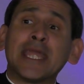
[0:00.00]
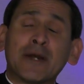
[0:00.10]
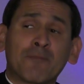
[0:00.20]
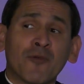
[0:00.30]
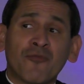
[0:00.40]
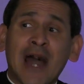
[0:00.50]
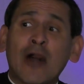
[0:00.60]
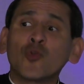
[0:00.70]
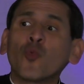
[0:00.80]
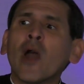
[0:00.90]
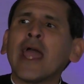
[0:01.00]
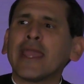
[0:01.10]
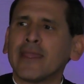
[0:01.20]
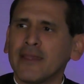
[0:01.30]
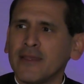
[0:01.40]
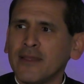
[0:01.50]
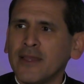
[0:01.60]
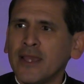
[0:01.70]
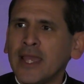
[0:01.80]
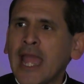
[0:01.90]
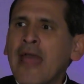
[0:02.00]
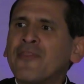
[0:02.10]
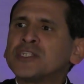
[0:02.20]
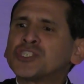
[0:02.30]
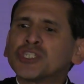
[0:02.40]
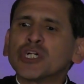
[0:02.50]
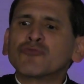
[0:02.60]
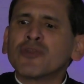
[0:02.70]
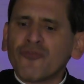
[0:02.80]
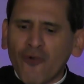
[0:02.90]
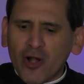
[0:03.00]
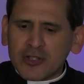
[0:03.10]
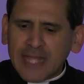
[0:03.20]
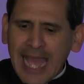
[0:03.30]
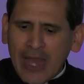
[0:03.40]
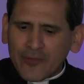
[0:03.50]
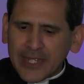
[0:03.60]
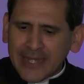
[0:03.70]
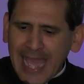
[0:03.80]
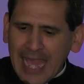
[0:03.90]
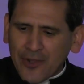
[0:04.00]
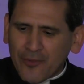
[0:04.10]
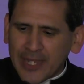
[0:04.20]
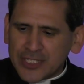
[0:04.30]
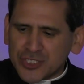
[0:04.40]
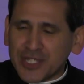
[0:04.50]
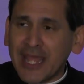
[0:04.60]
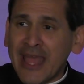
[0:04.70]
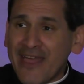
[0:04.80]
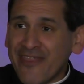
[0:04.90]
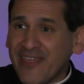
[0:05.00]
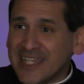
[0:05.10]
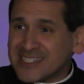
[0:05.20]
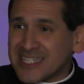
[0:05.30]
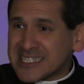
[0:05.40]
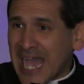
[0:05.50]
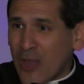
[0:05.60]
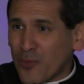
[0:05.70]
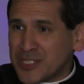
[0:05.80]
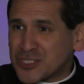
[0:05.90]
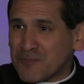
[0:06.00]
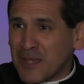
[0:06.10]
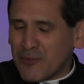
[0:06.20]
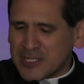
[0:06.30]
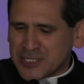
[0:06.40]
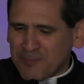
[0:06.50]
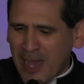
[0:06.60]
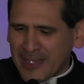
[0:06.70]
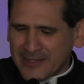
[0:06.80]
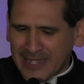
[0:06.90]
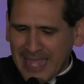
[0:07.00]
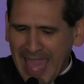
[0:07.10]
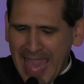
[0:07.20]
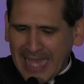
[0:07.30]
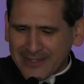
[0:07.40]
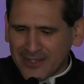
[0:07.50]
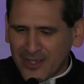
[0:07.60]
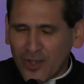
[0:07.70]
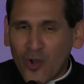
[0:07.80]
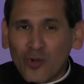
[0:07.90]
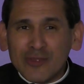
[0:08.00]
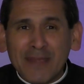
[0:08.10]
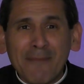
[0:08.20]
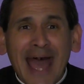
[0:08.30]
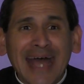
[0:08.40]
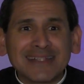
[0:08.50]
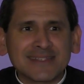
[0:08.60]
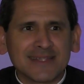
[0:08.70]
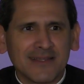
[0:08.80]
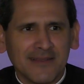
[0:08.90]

in a profound way, and the children fall down in adoration. This is how we should be responding at Holy Mass.